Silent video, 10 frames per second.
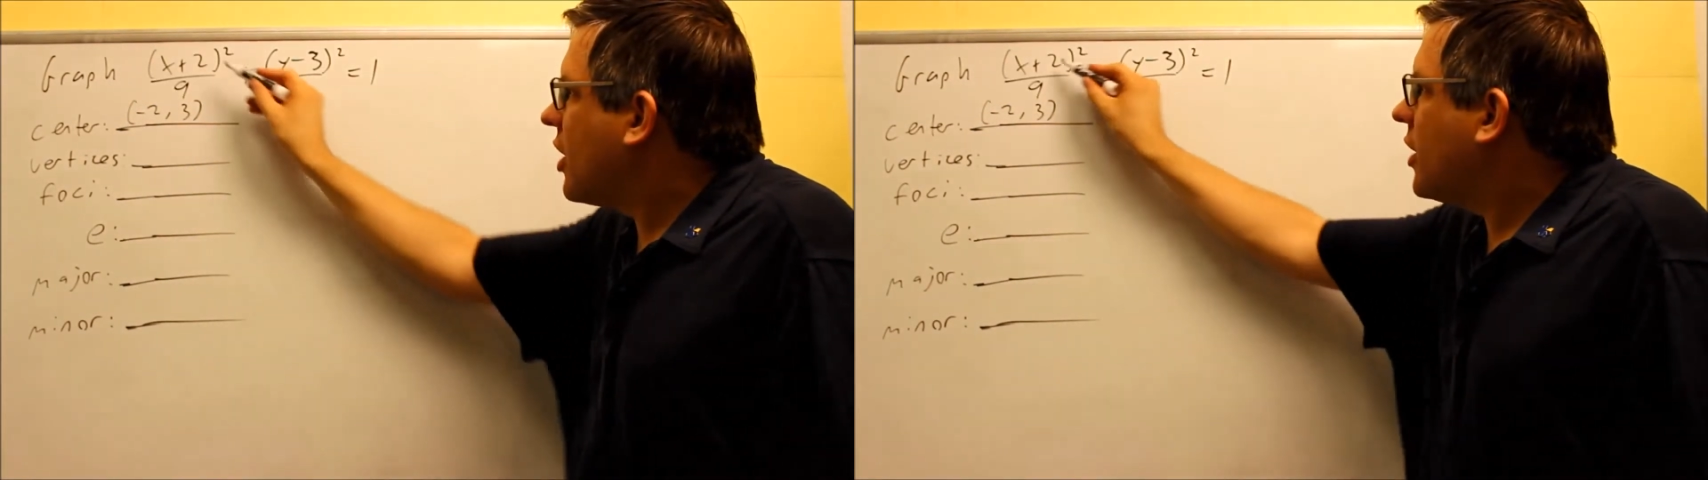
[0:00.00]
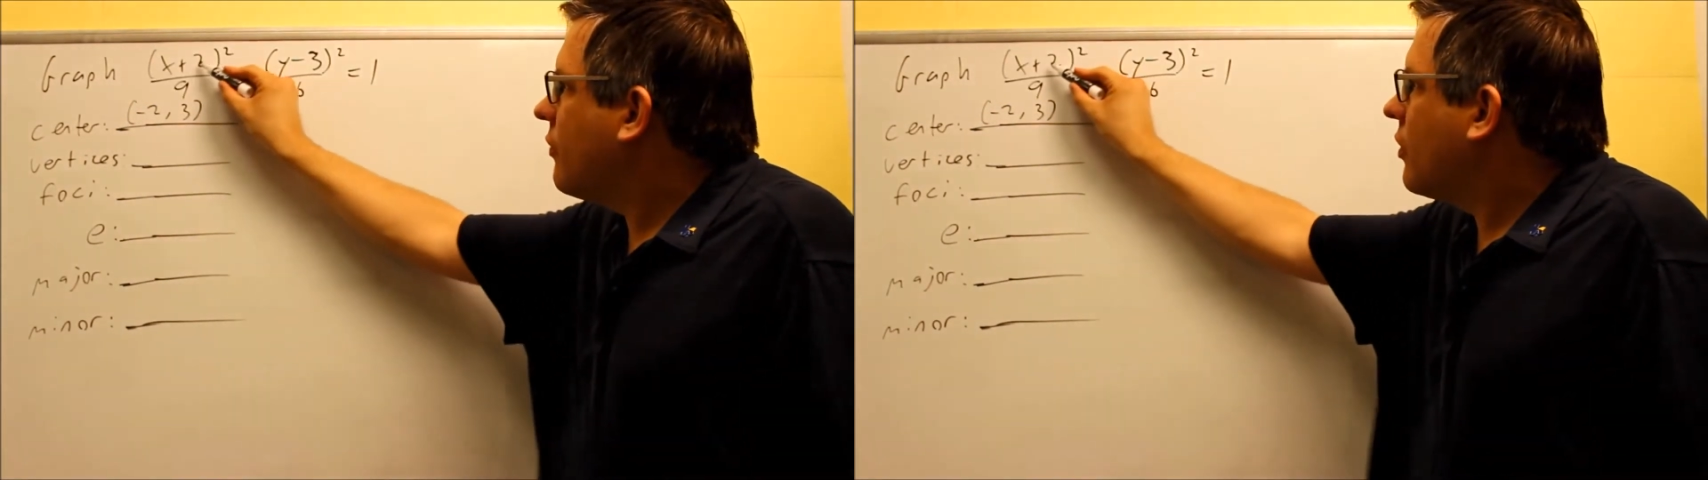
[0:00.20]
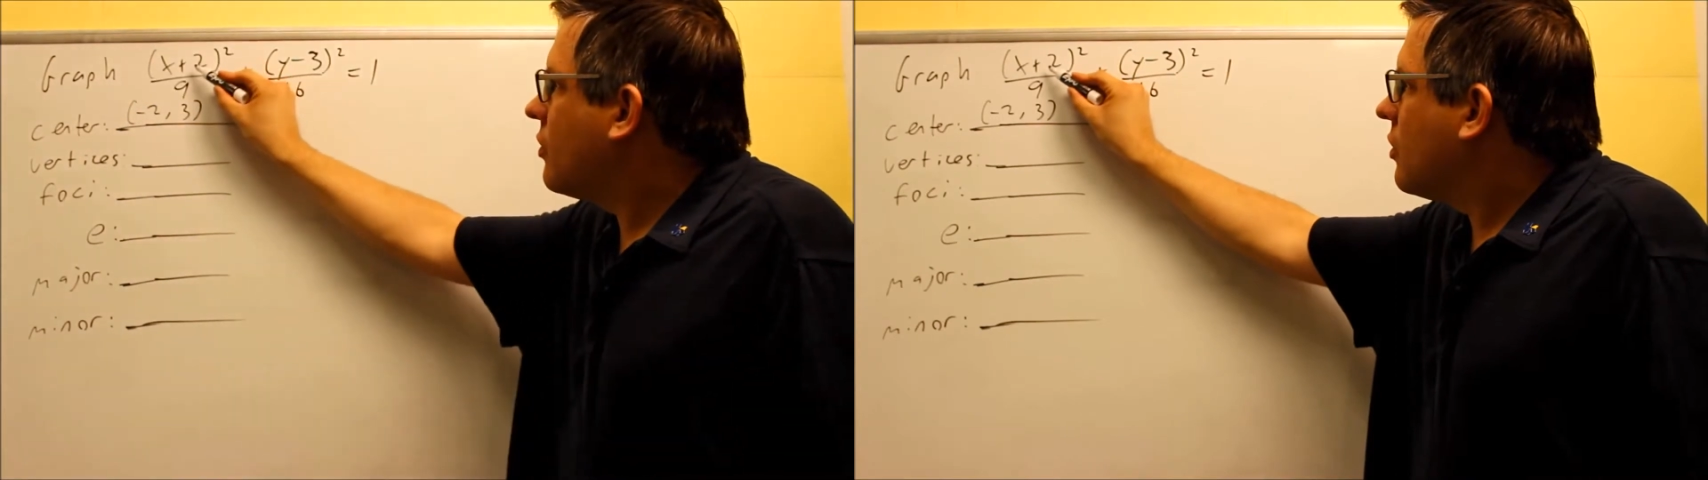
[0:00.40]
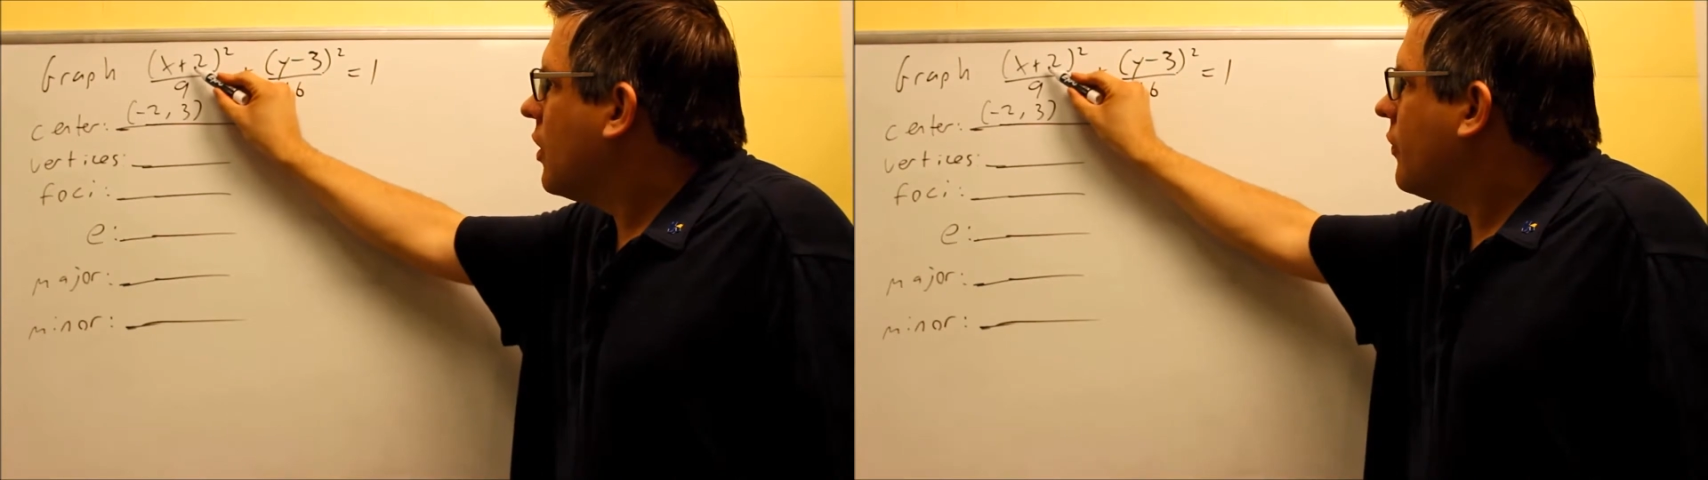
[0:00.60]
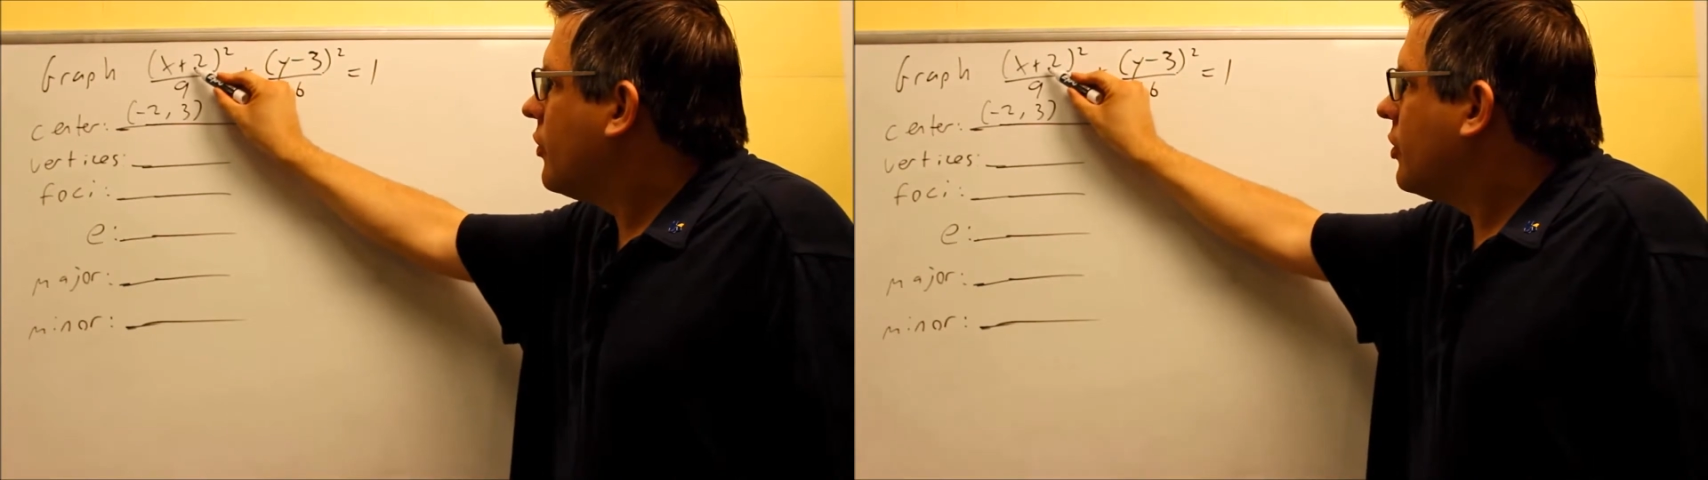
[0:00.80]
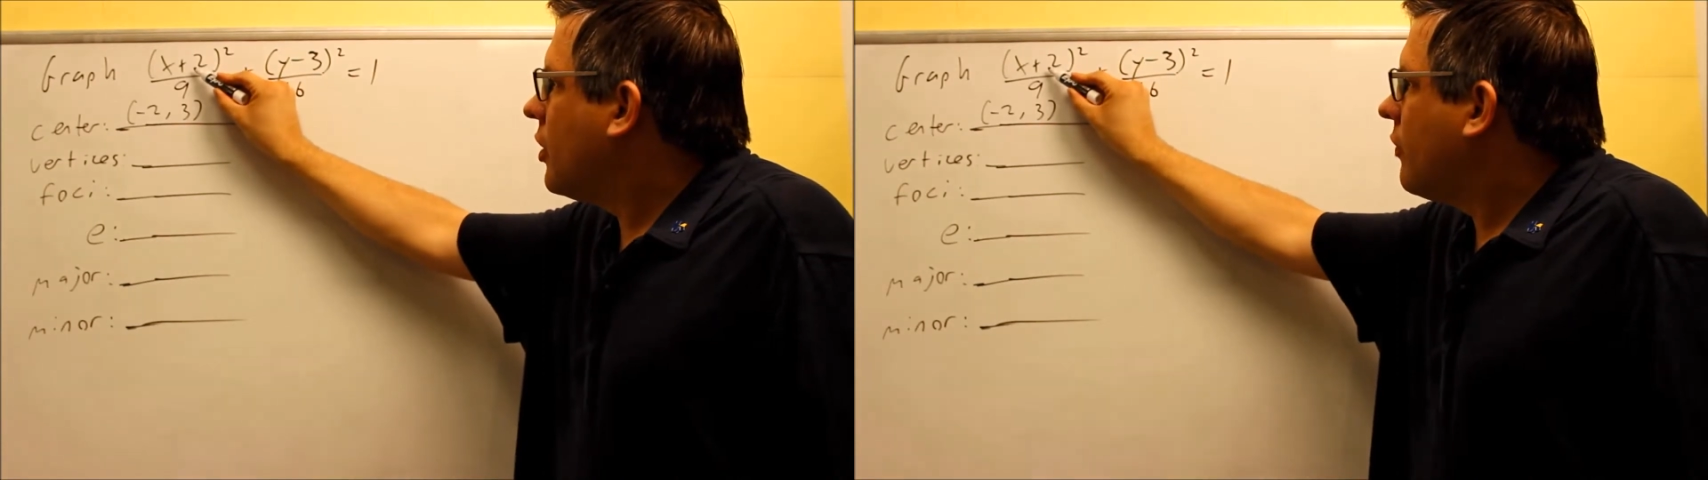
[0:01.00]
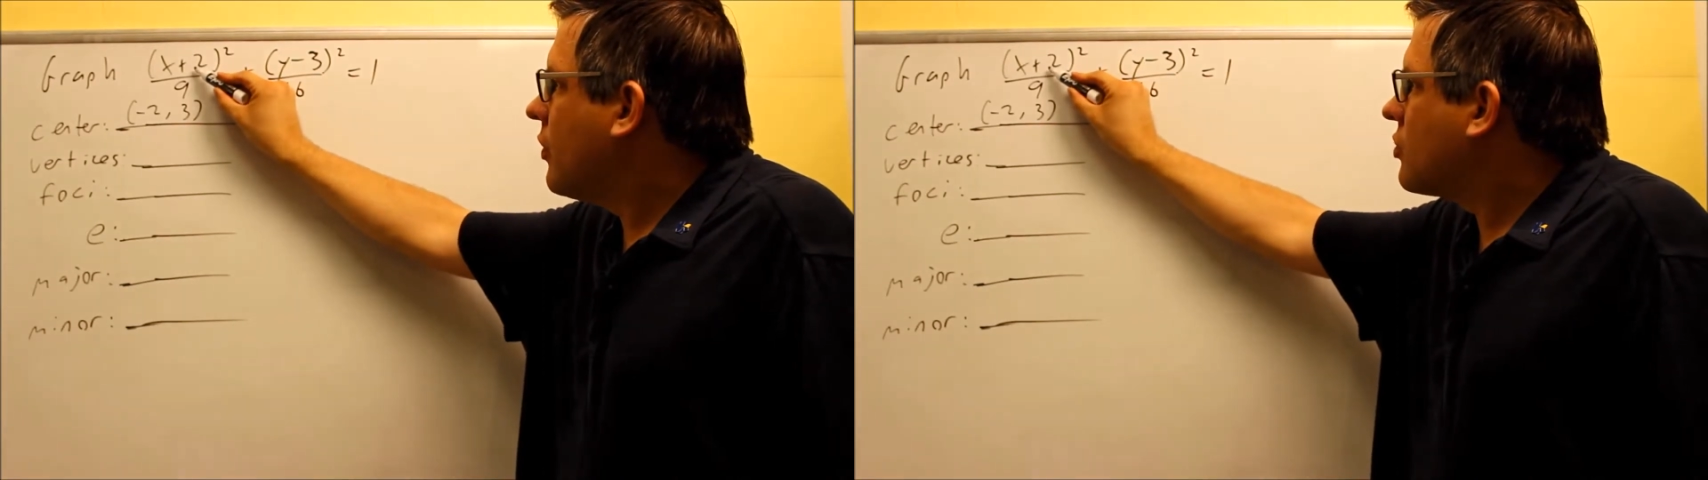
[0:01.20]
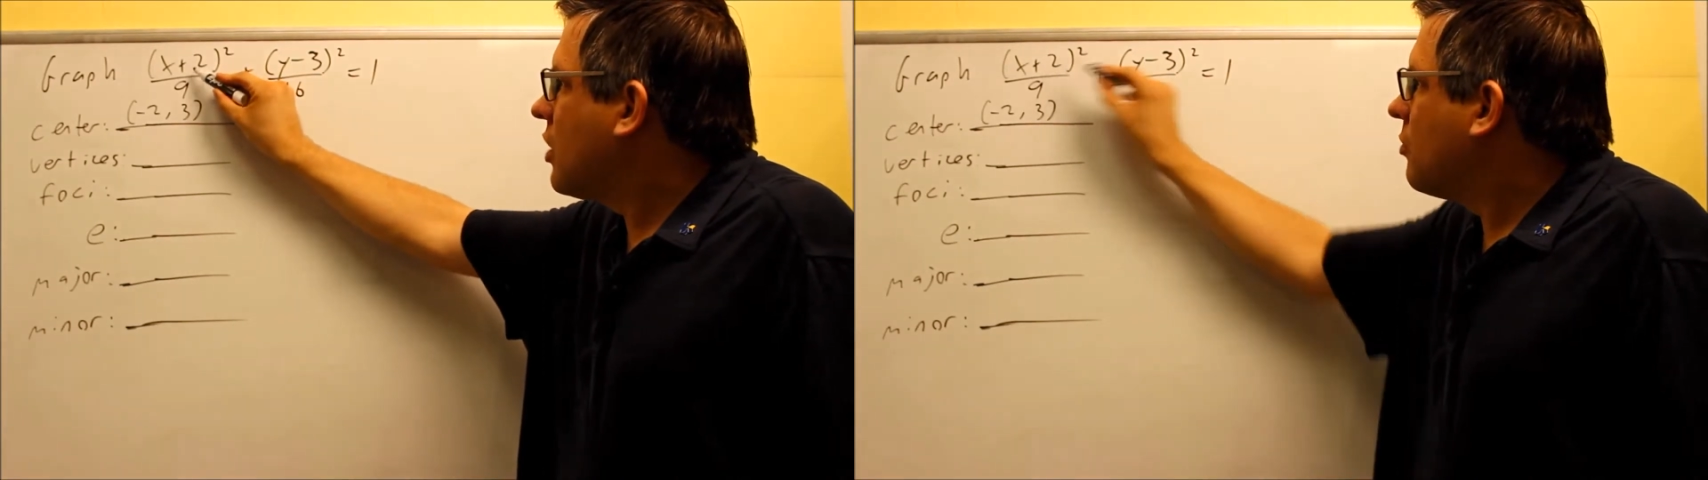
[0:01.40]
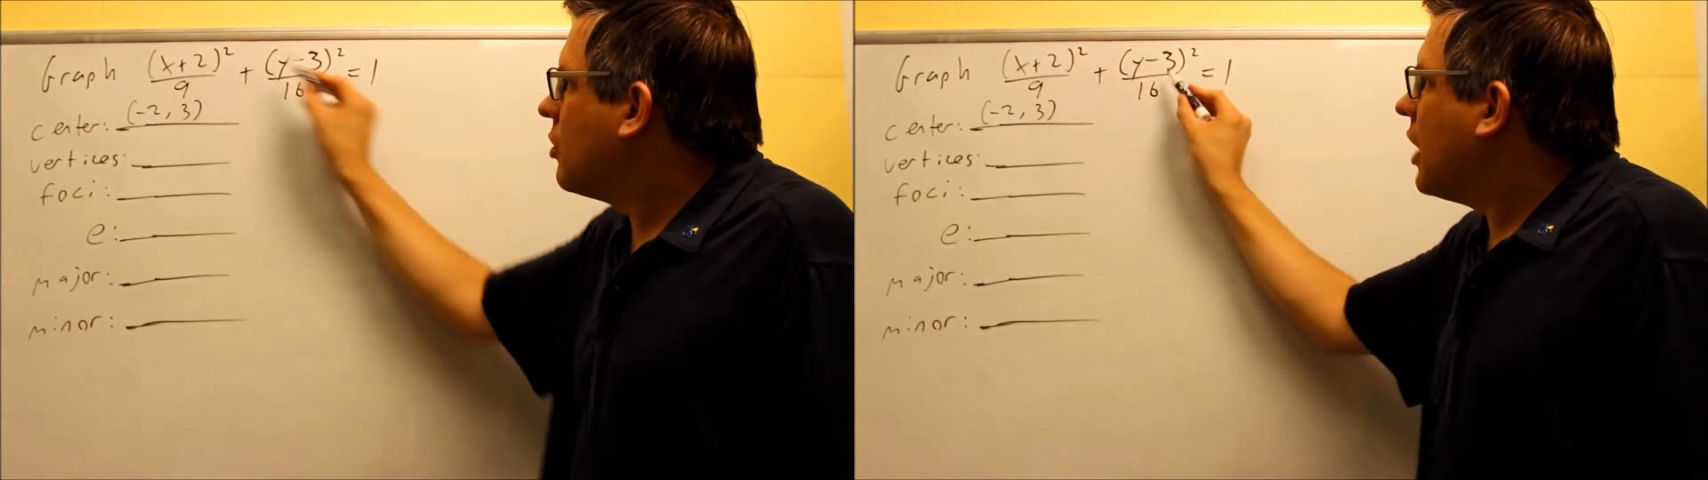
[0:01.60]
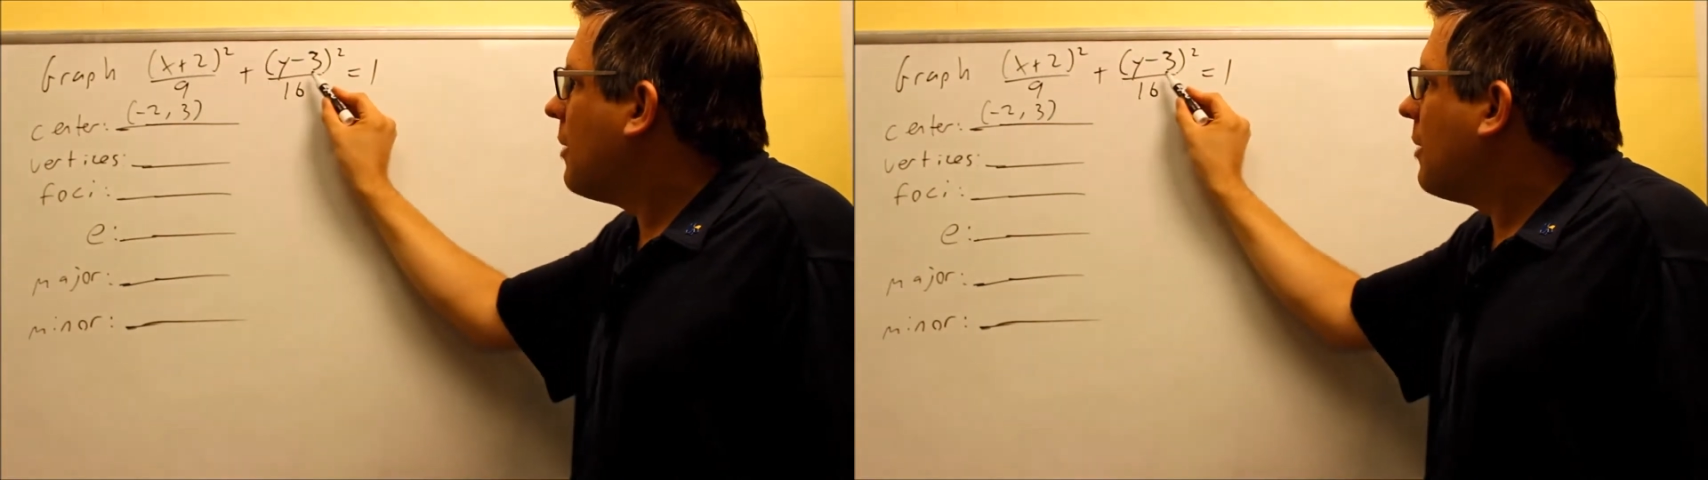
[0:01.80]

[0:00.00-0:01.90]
sign of this number,